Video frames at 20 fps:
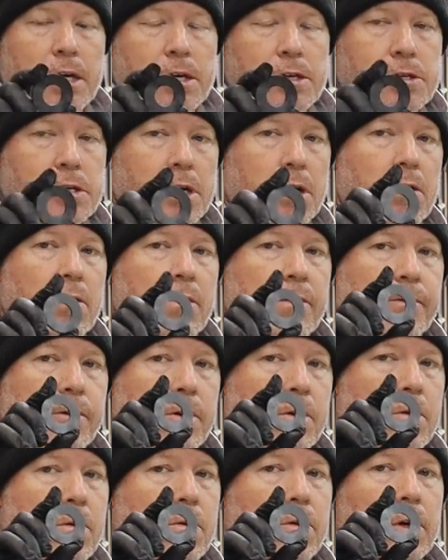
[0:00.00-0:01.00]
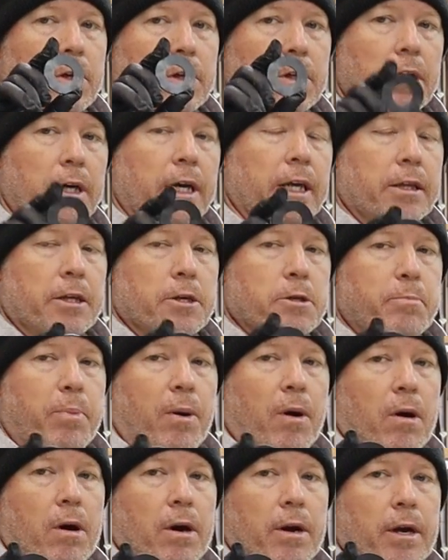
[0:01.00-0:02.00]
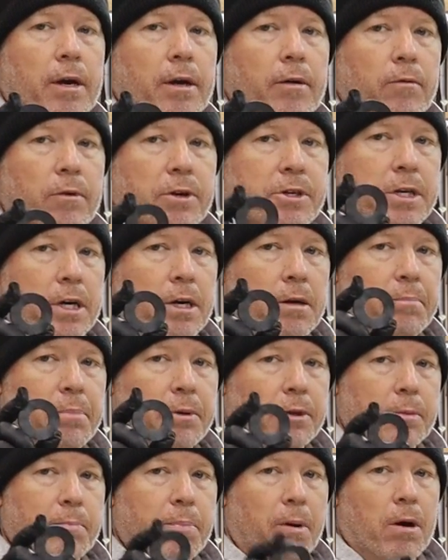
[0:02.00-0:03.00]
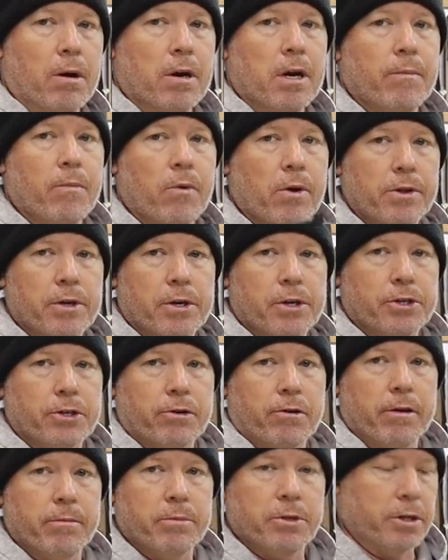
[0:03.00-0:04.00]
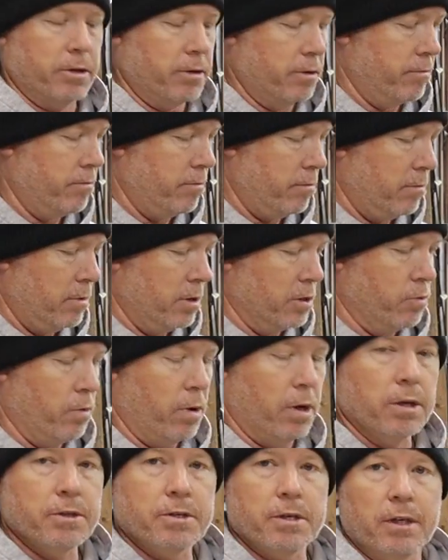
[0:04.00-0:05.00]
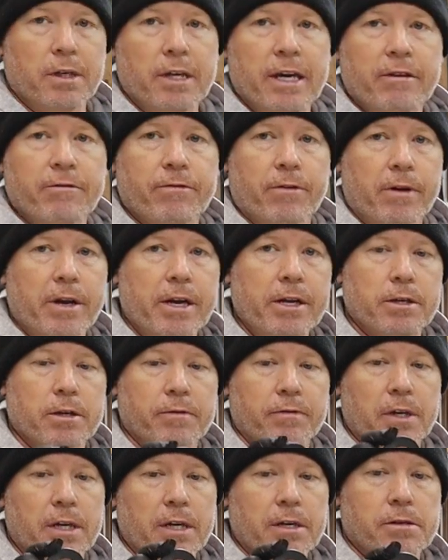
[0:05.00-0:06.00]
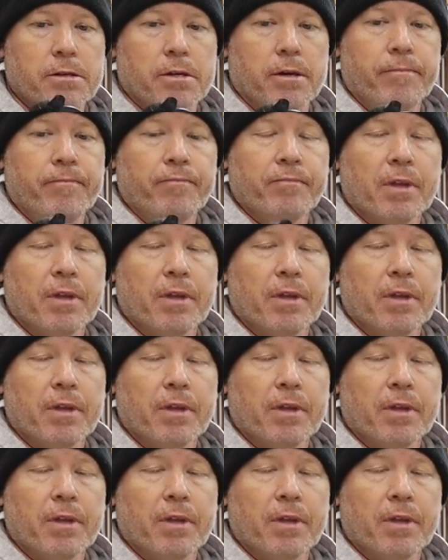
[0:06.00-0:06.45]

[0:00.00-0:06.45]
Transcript: So if you look at this part, which I'll put the part number in the description, as well as the link for each of these,